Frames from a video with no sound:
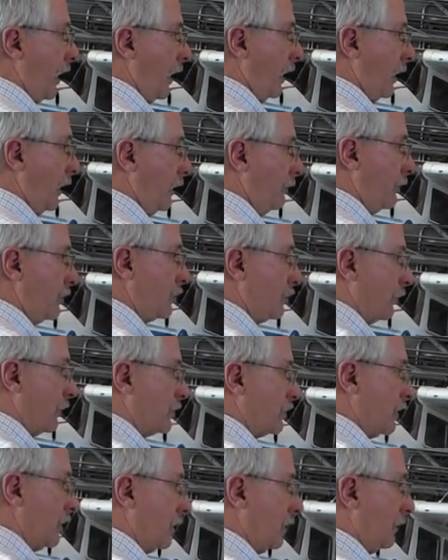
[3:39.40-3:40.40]
and image
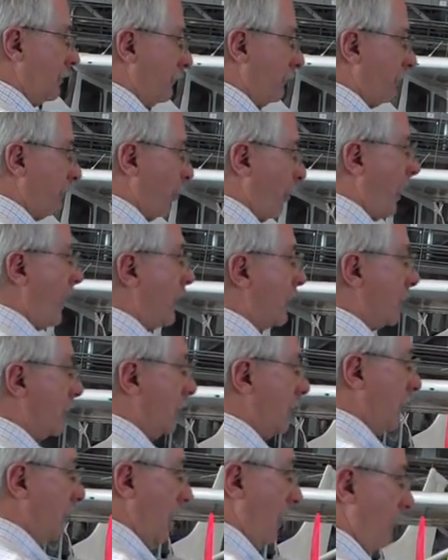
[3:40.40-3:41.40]
what's in the wake
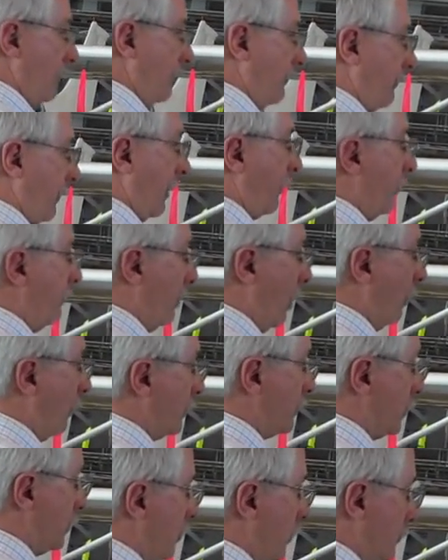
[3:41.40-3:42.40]
of the ferry
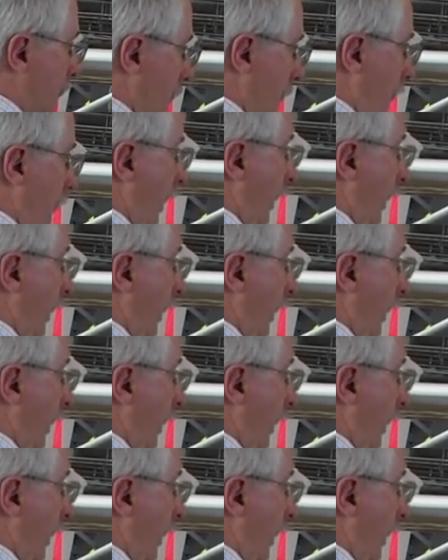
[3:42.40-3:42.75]
boat as it goes from the